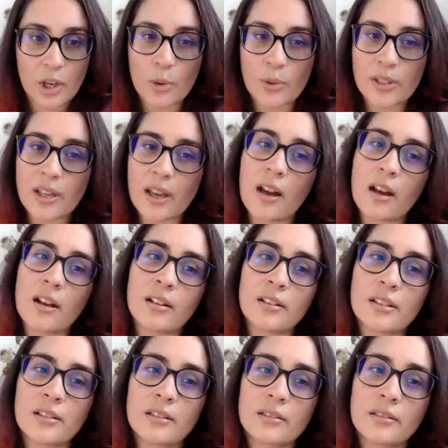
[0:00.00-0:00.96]
Toes
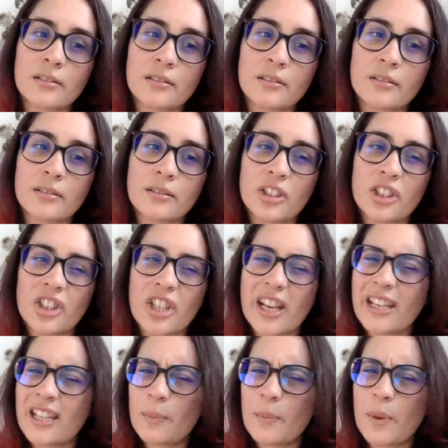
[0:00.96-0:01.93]
curled,
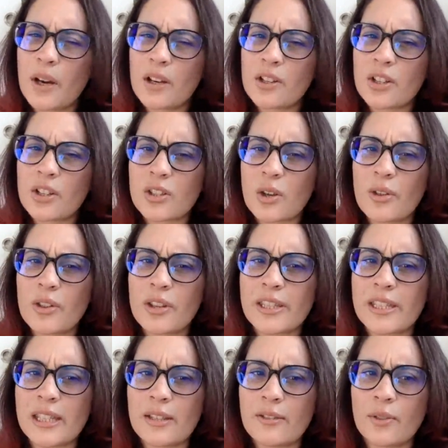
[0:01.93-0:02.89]
shaky purchase on
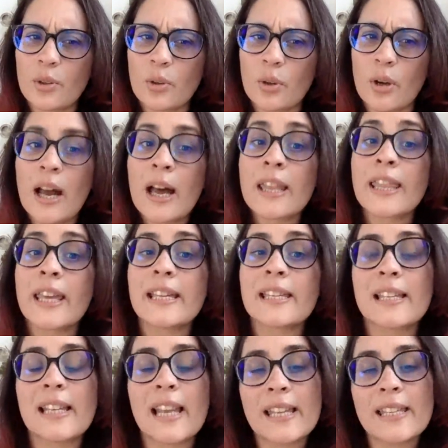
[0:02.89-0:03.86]
the seafloor, there
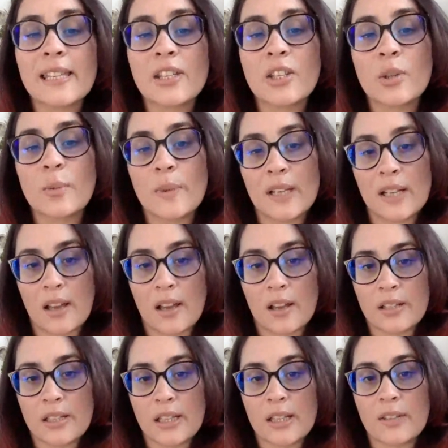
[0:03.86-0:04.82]
is a lesson to be
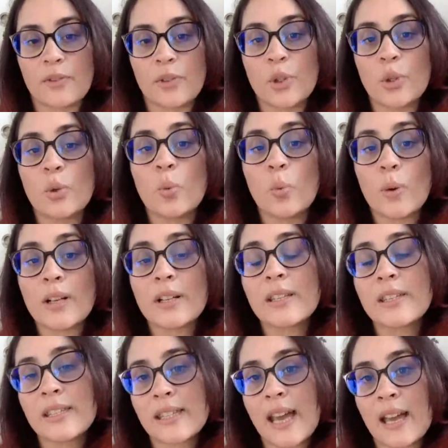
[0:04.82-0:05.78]
learnt if you
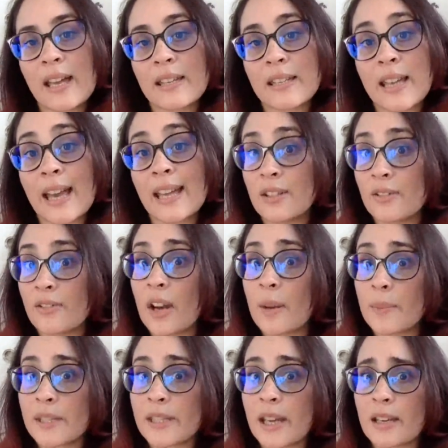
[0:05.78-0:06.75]
will stand and
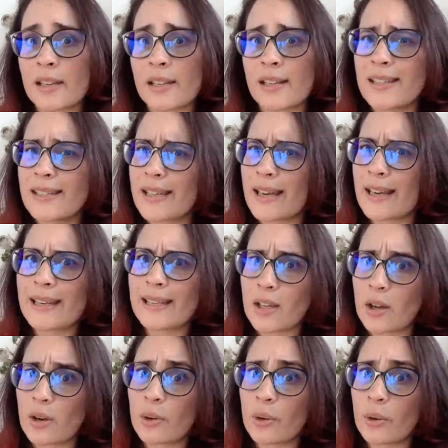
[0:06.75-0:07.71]
defy Poseidon inside
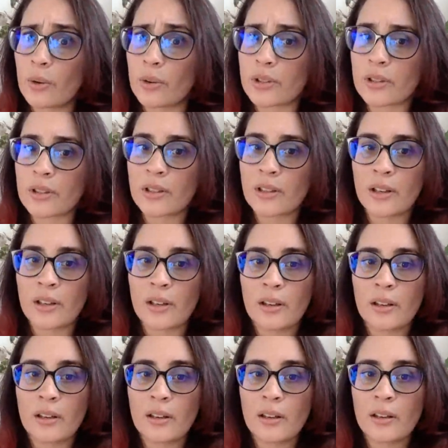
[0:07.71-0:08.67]
his own court.
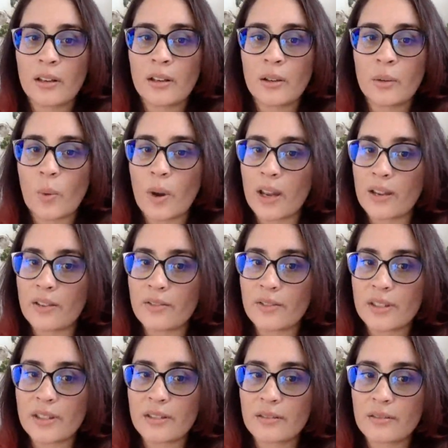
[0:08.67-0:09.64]

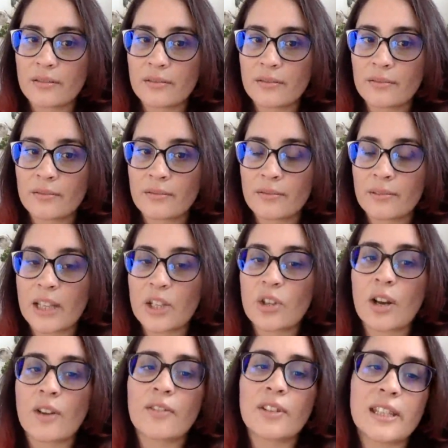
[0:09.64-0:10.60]
Waves. They
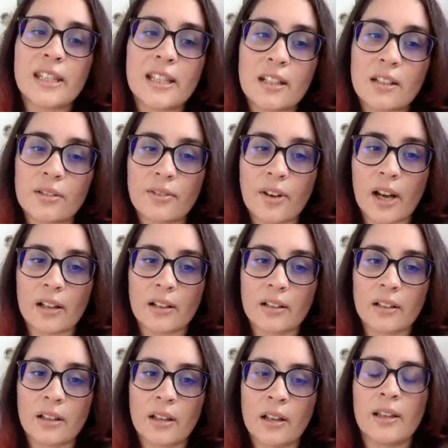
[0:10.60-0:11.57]
travel single
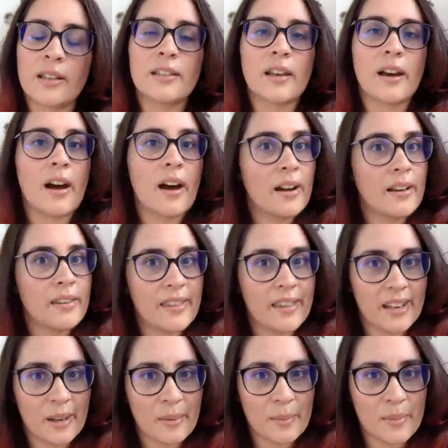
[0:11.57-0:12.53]
file to hide
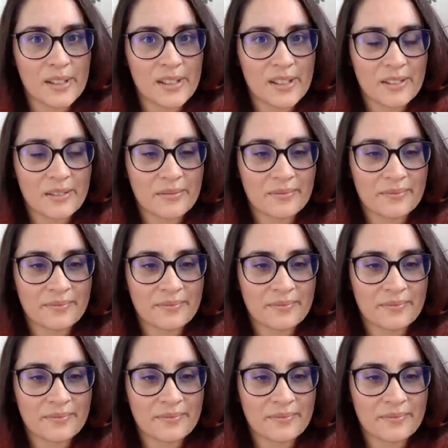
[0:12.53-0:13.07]
their numbers.